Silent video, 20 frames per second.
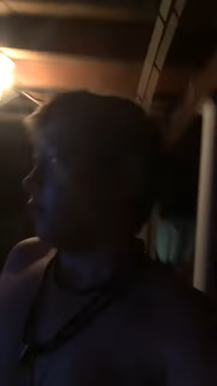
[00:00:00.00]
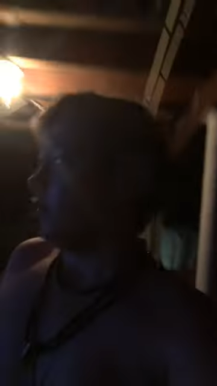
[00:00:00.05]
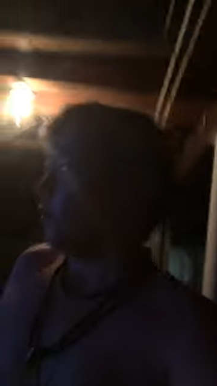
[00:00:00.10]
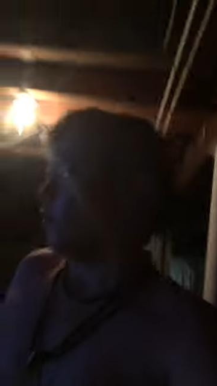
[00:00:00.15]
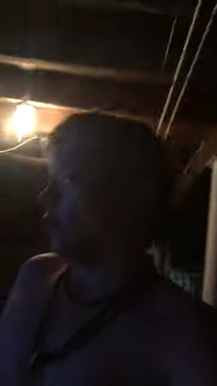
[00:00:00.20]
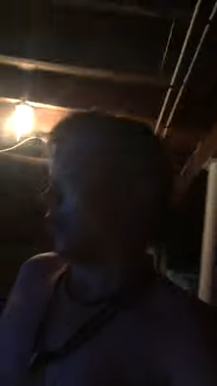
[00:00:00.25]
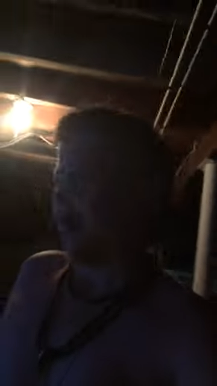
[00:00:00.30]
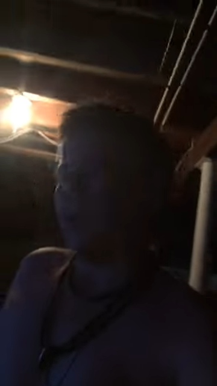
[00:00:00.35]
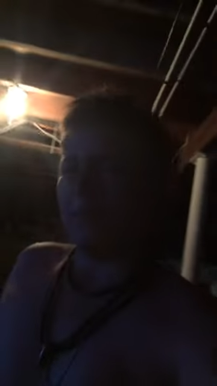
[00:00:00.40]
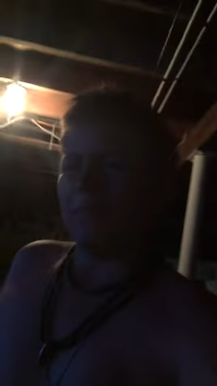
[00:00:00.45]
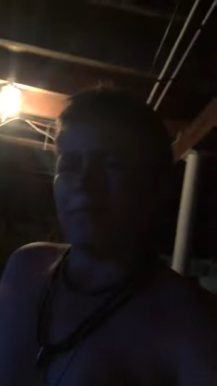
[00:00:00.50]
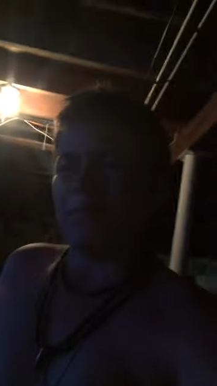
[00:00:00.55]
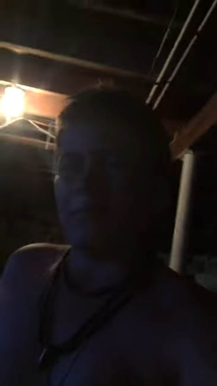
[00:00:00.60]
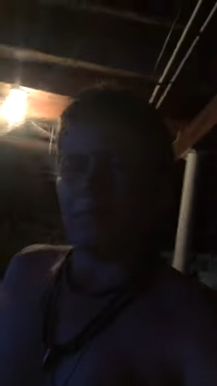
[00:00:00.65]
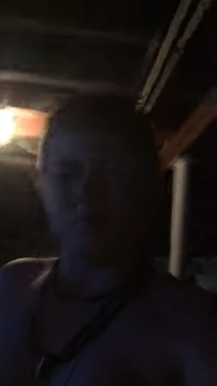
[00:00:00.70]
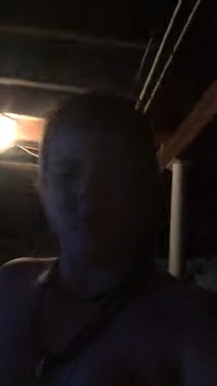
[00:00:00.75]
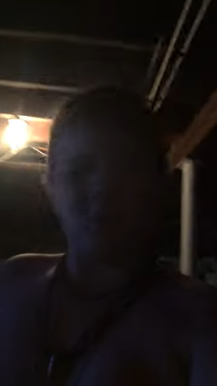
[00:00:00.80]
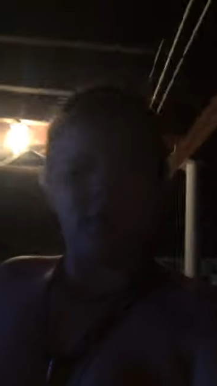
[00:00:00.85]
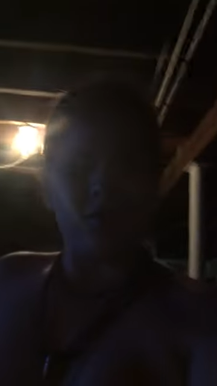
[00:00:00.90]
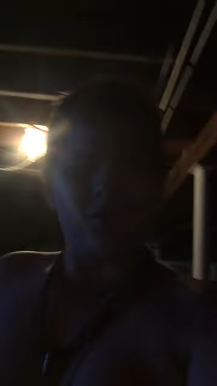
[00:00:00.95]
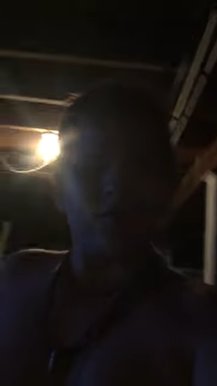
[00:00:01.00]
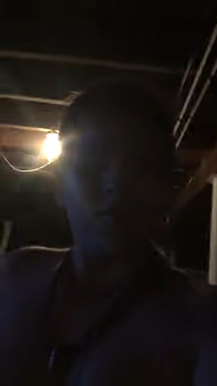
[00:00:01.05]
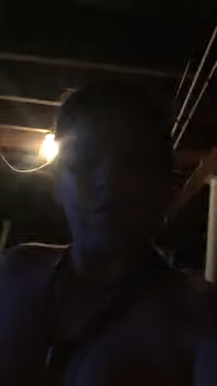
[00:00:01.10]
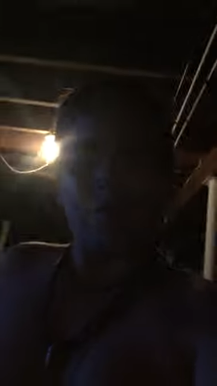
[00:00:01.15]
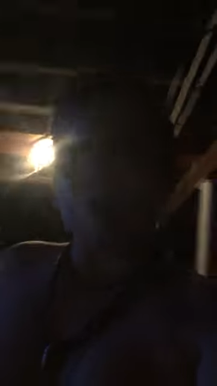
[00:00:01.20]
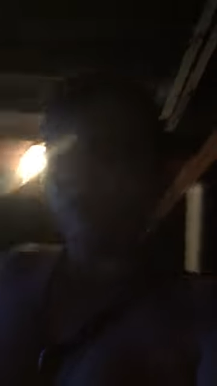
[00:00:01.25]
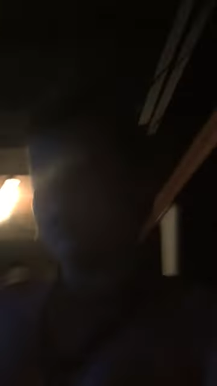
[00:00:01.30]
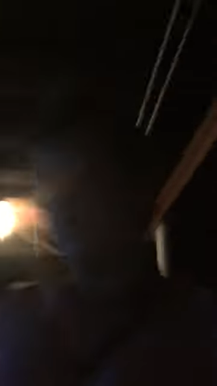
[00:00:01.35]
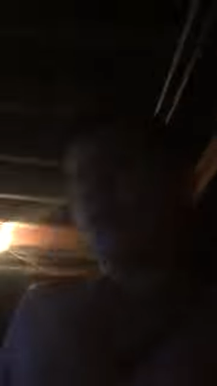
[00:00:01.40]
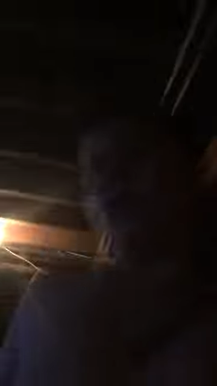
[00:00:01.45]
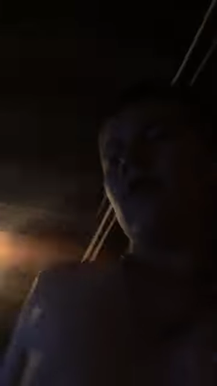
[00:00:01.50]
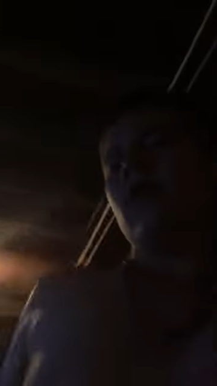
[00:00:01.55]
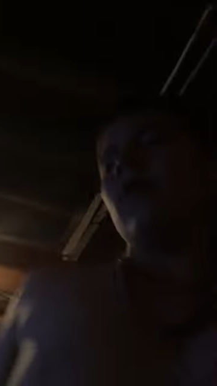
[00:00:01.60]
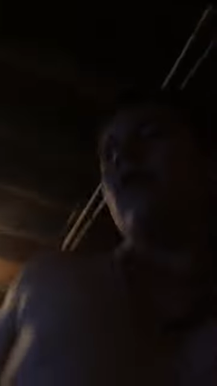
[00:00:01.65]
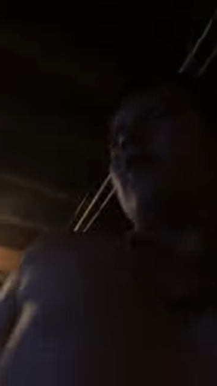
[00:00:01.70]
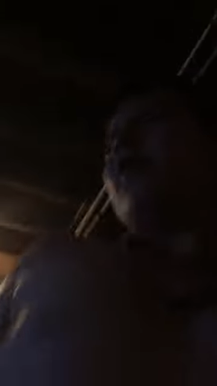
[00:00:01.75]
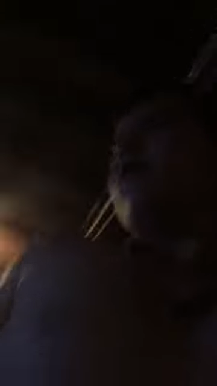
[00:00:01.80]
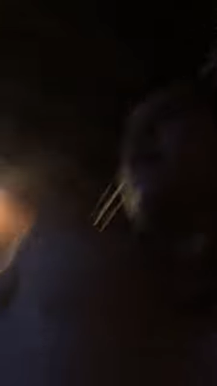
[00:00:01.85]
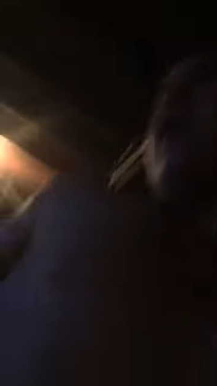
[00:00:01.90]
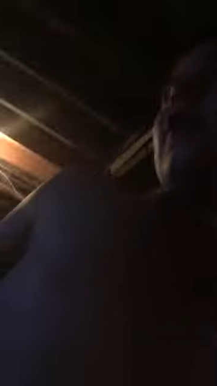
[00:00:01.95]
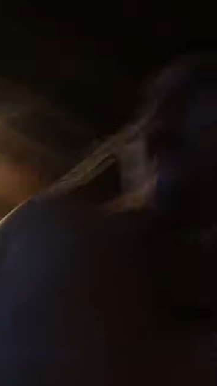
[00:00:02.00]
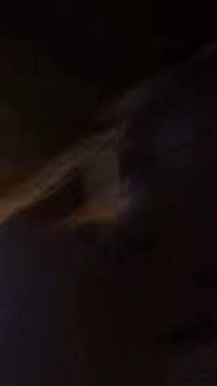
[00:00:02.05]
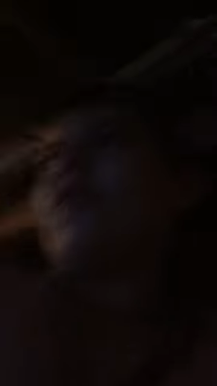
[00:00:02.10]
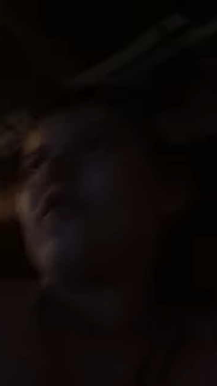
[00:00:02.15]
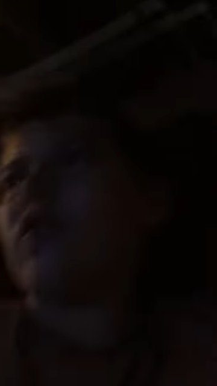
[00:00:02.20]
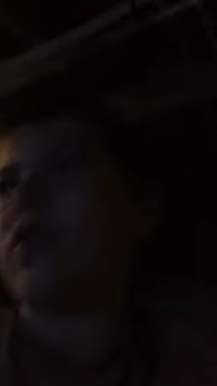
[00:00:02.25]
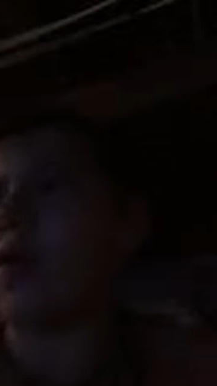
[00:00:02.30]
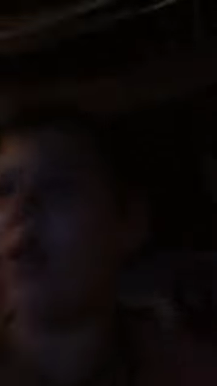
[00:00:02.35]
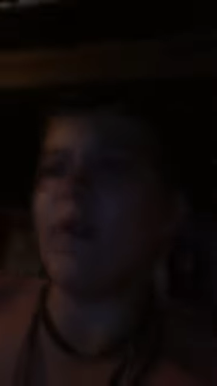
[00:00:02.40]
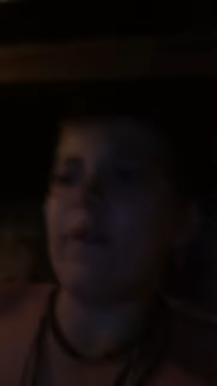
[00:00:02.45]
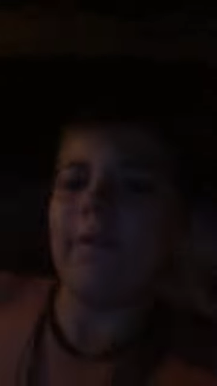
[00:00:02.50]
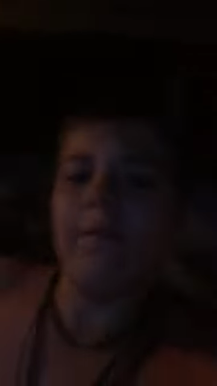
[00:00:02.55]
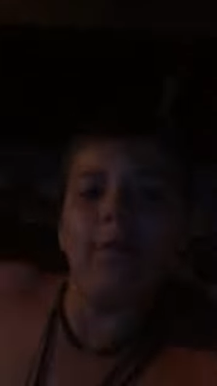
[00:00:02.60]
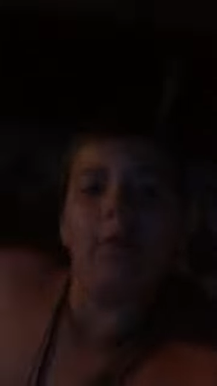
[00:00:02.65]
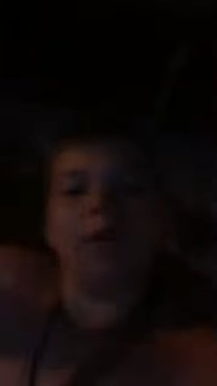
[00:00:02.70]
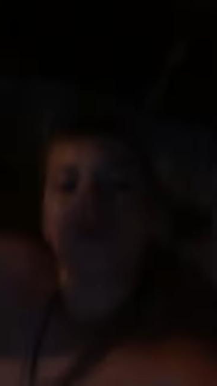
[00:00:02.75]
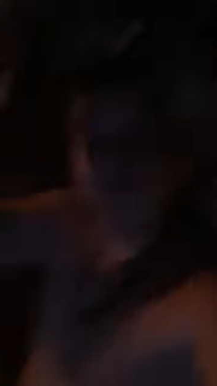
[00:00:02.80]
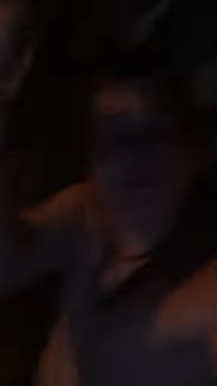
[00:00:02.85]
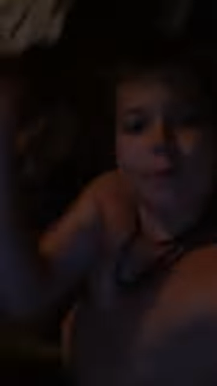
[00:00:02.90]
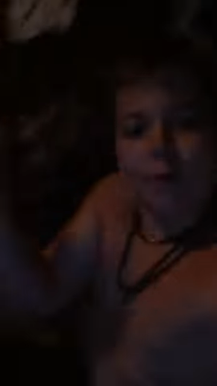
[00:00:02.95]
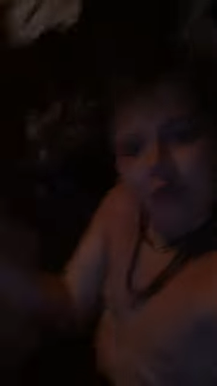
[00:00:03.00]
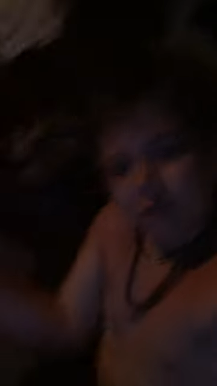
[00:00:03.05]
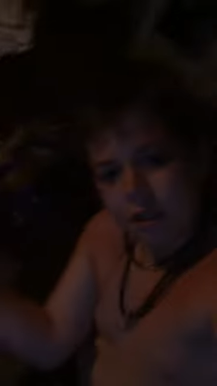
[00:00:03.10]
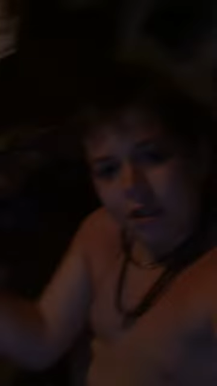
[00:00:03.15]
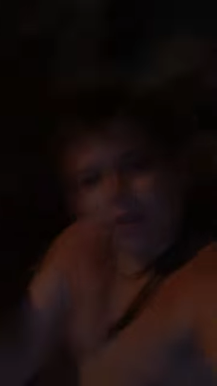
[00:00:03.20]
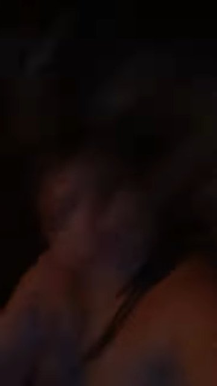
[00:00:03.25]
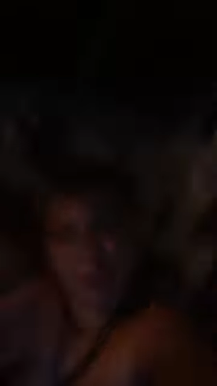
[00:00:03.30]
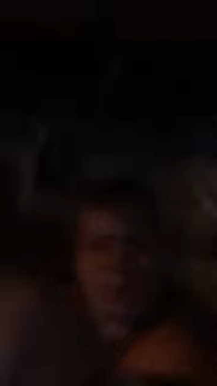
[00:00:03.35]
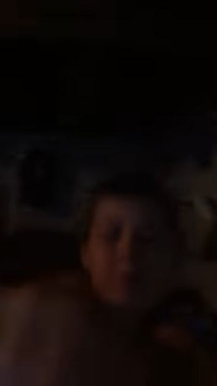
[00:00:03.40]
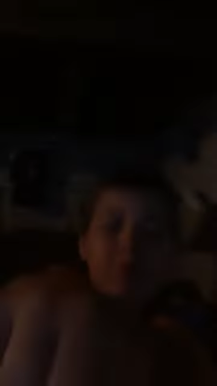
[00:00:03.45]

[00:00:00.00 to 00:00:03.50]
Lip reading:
Nobody's mouth can be seen.